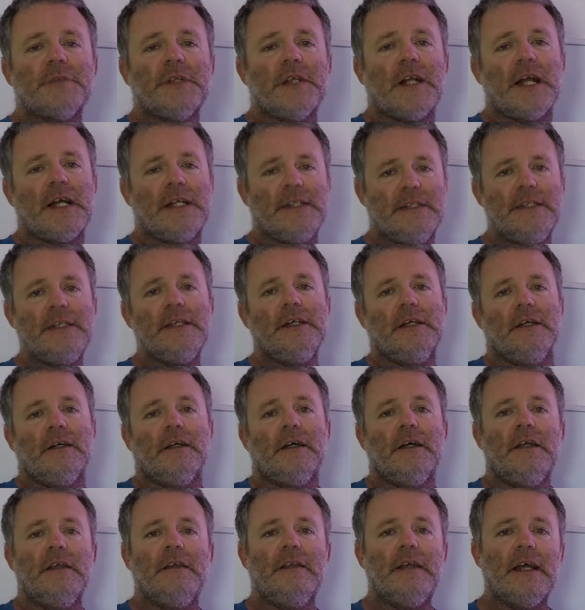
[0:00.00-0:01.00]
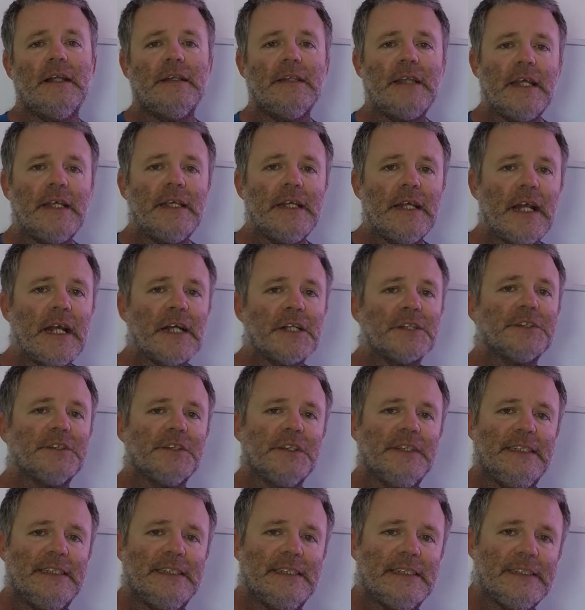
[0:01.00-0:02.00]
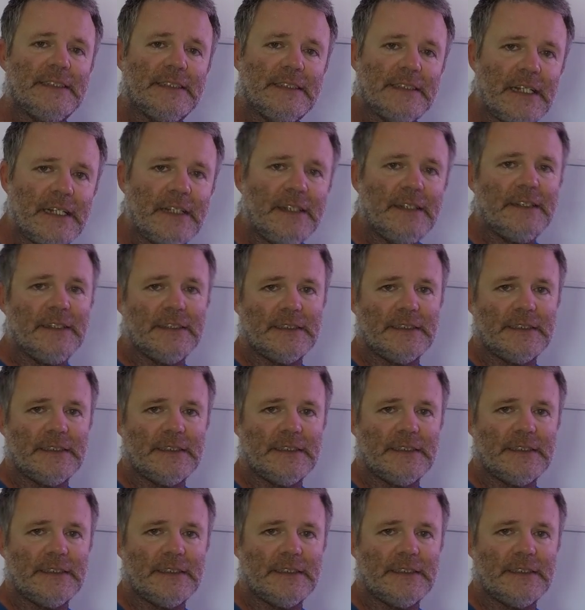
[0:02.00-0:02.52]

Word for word: an idea that they can actually sink the